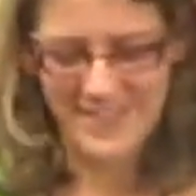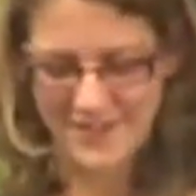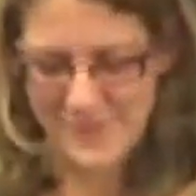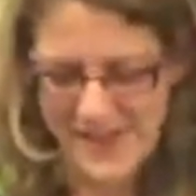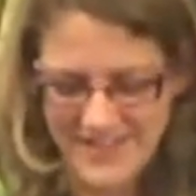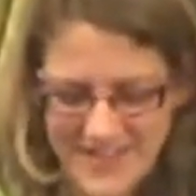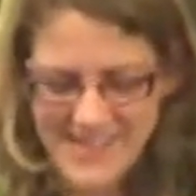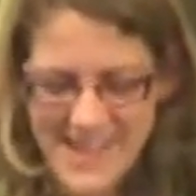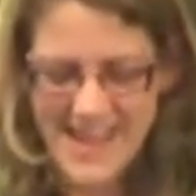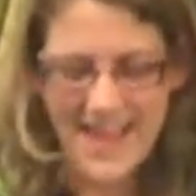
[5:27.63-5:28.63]
will tell you about
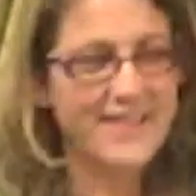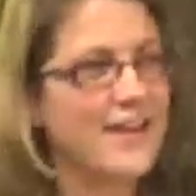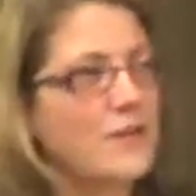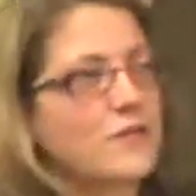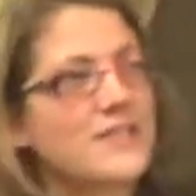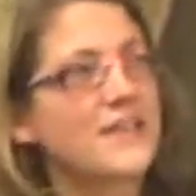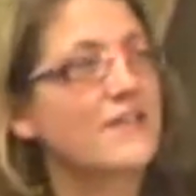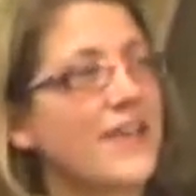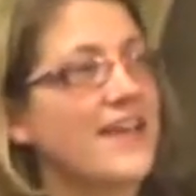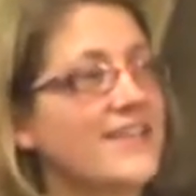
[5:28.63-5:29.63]
it. And the local
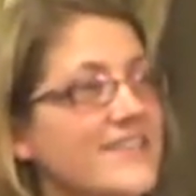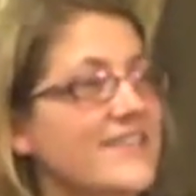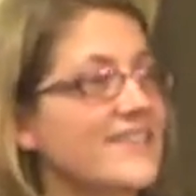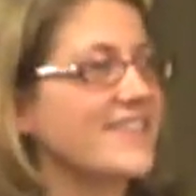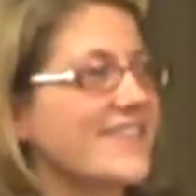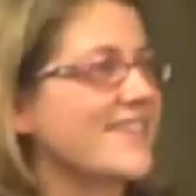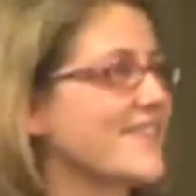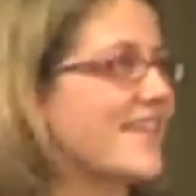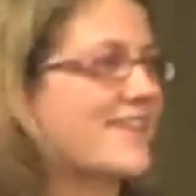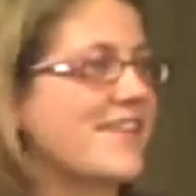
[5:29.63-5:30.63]
CBS.
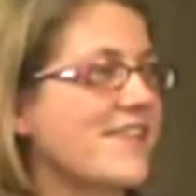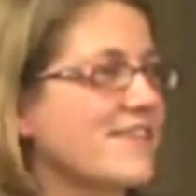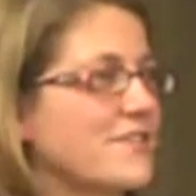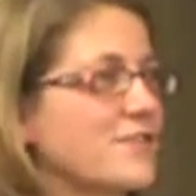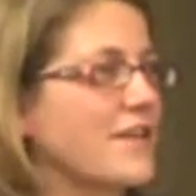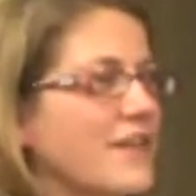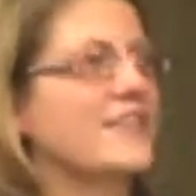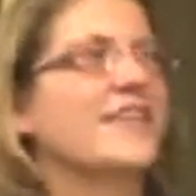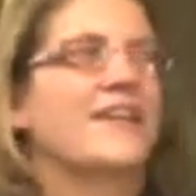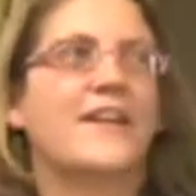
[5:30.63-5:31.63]
Is your
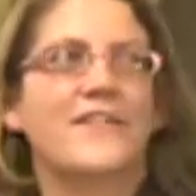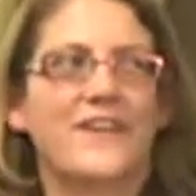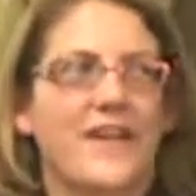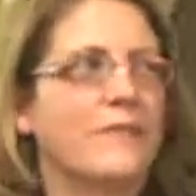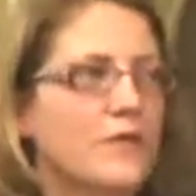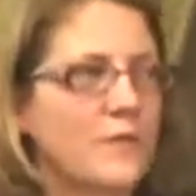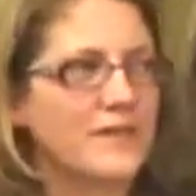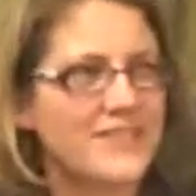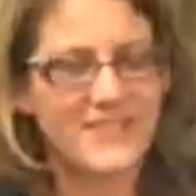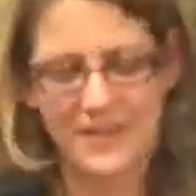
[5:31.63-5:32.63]
CBS here? No, okay, but you'll
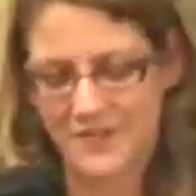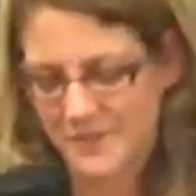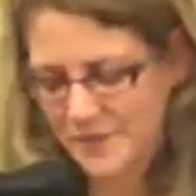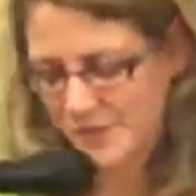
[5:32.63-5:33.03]
be able to tell them